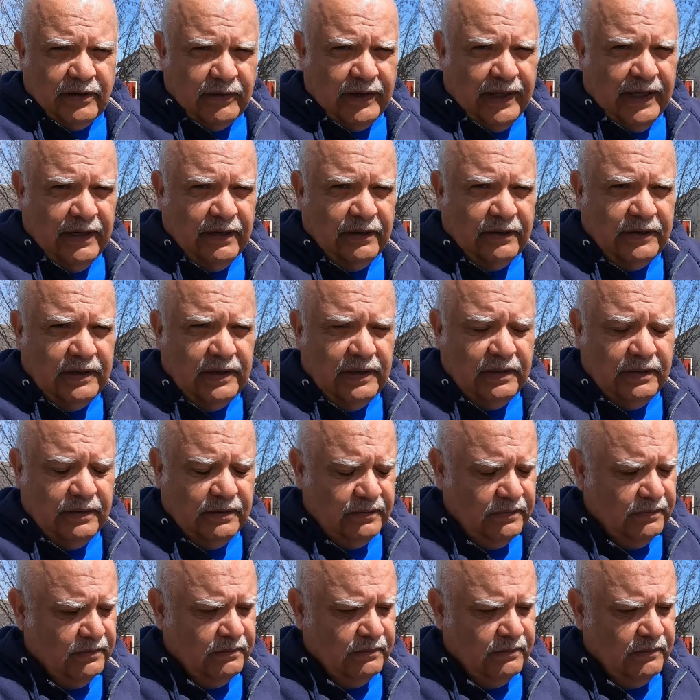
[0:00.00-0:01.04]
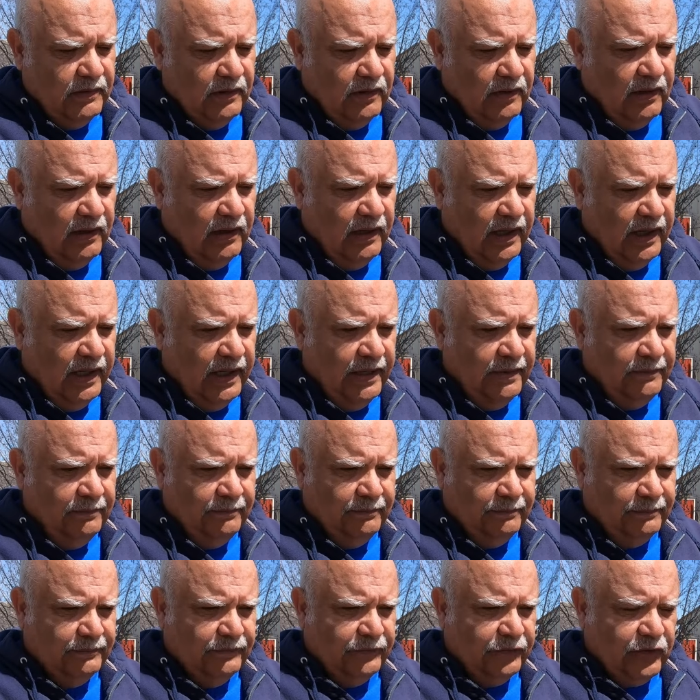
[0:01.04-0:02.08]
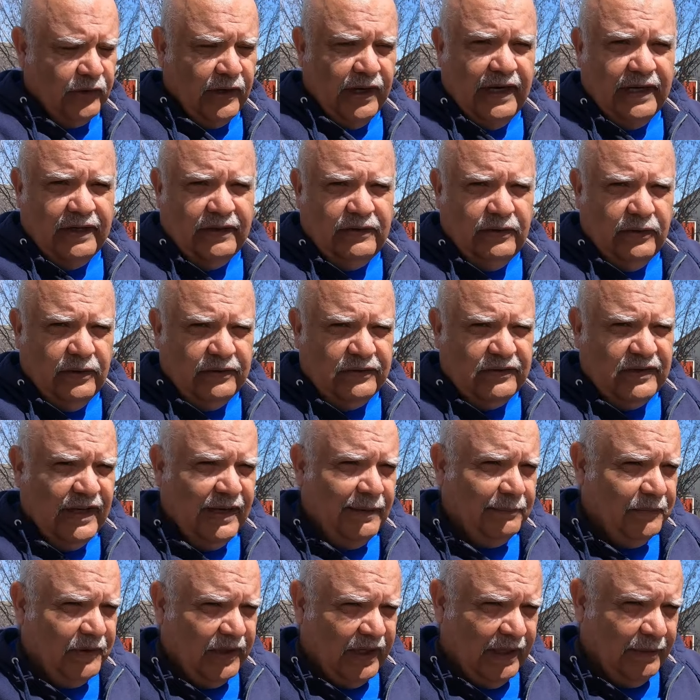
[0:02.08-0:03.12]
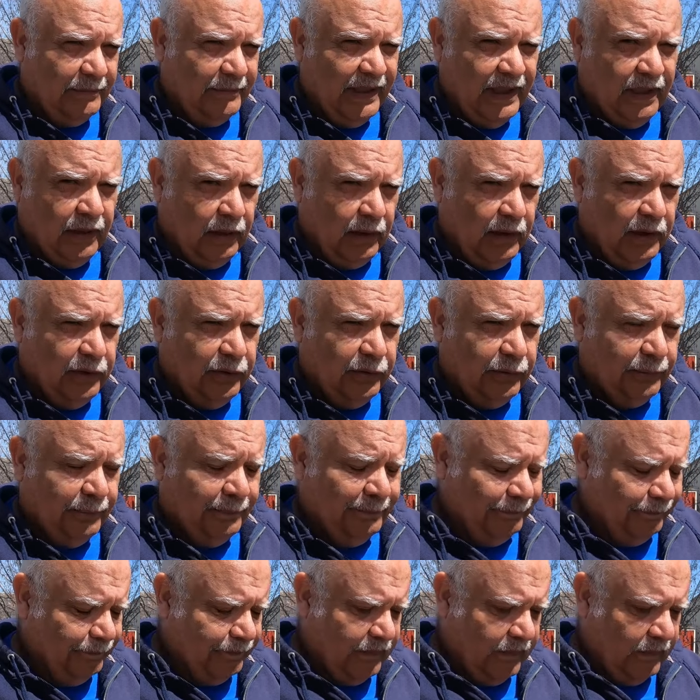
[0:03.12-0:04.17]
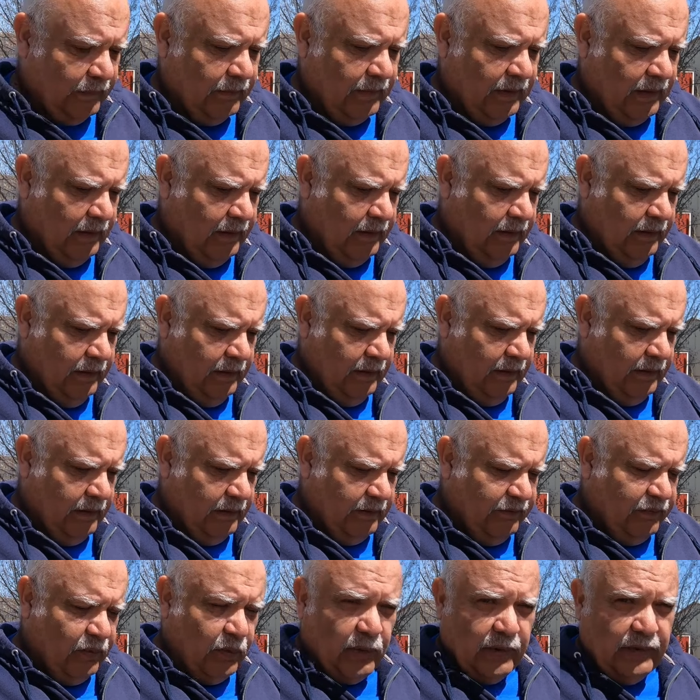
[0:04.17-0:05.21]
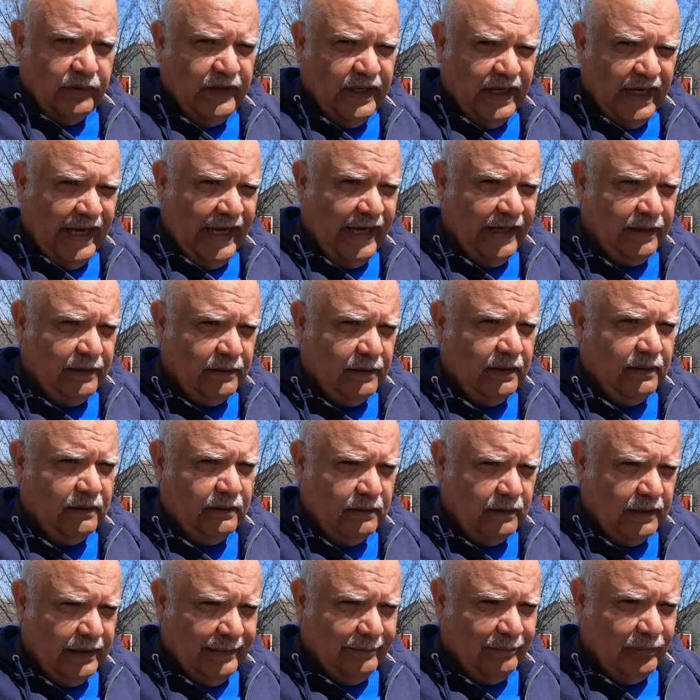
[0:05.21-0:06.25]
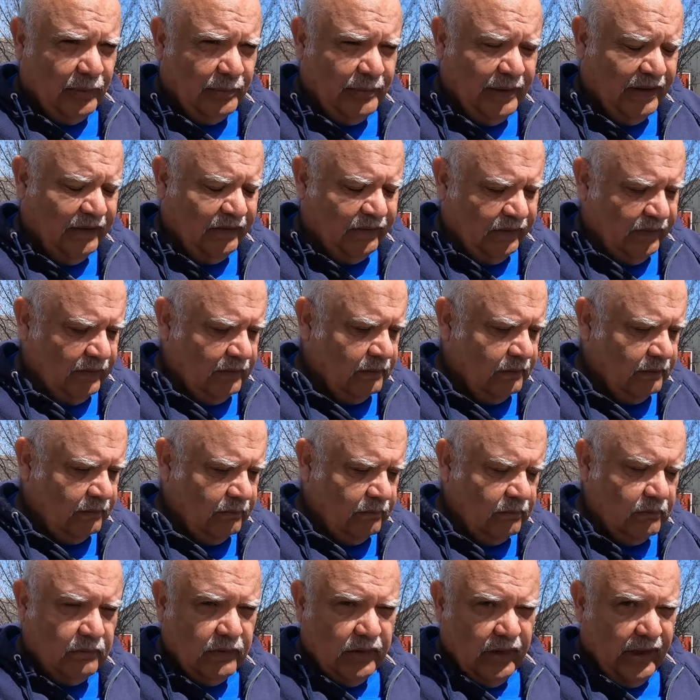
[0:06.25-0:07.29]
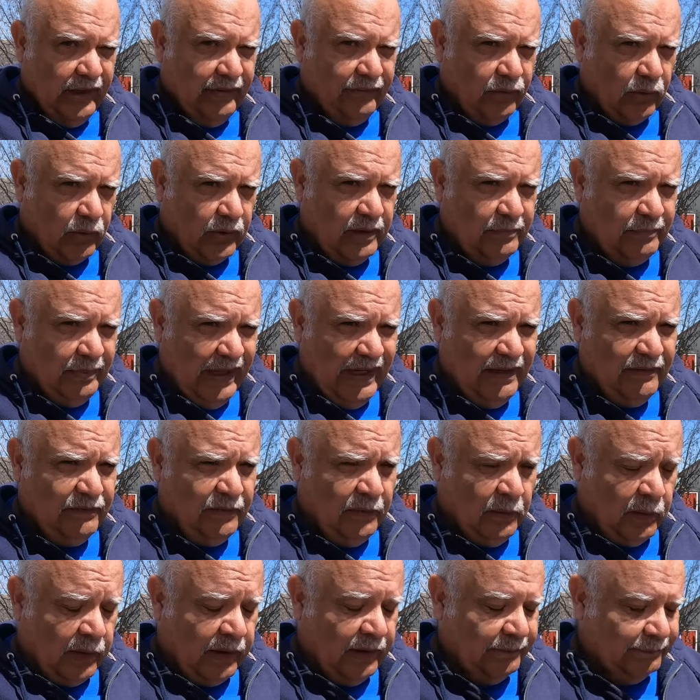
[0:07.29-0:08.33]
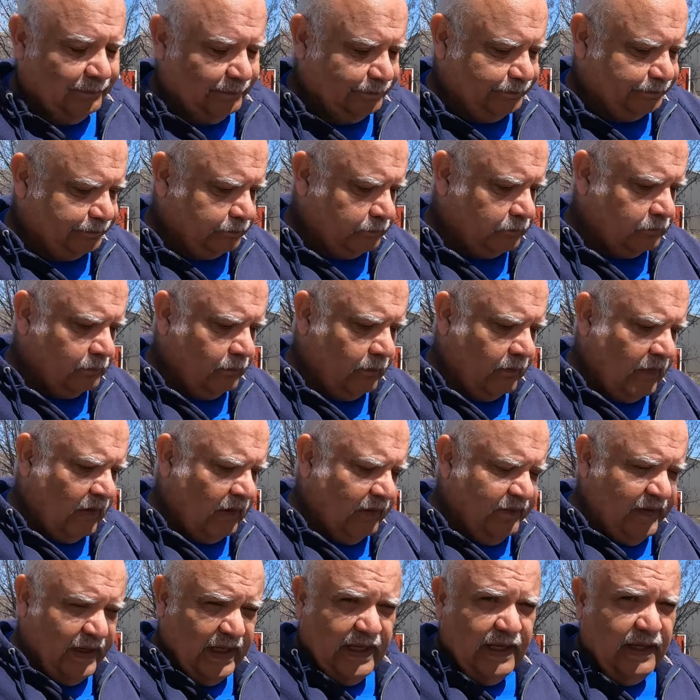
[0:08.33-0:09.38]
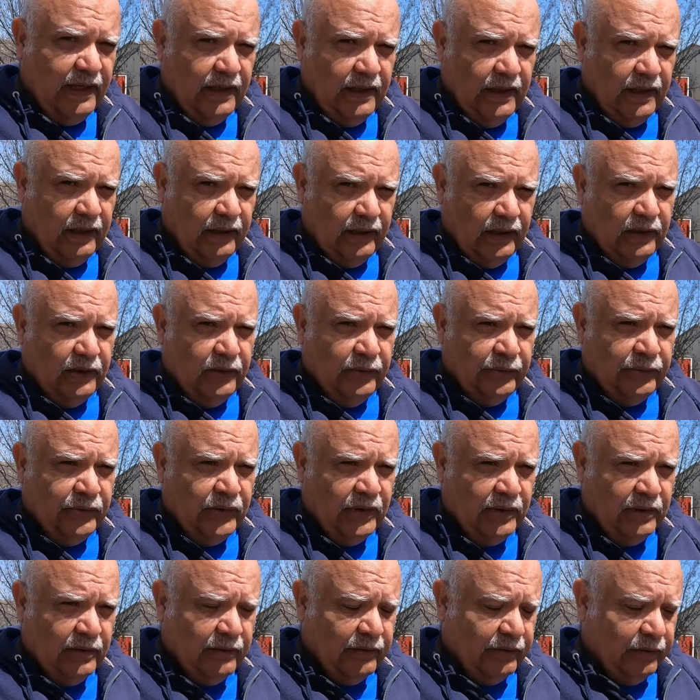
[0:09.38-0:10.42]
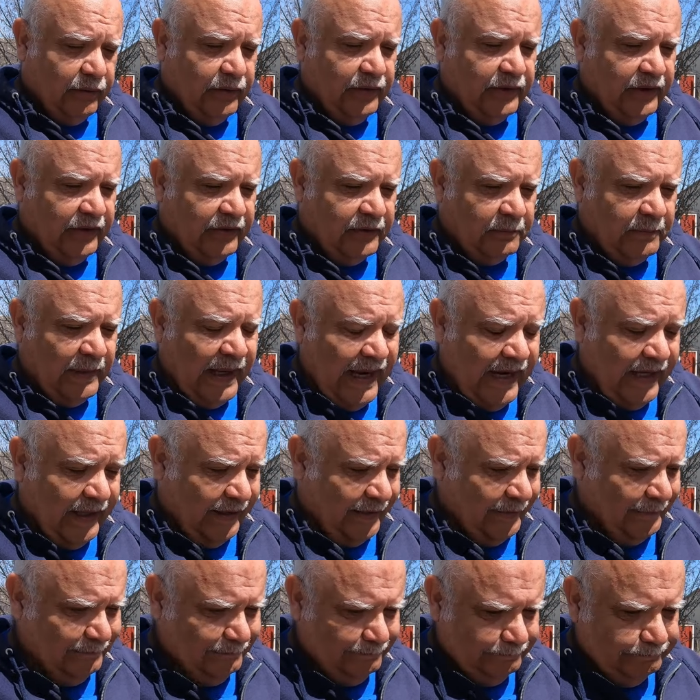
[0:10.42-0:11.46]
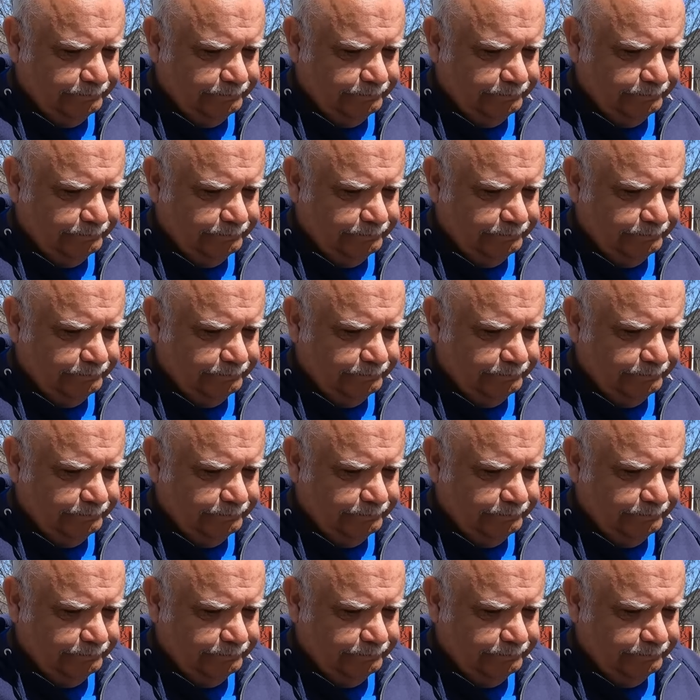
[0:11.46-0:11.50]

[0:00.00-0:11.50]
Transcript: around on trying to attempt to get me a loan for the ag implements that I've already paid for via a loan through another bank.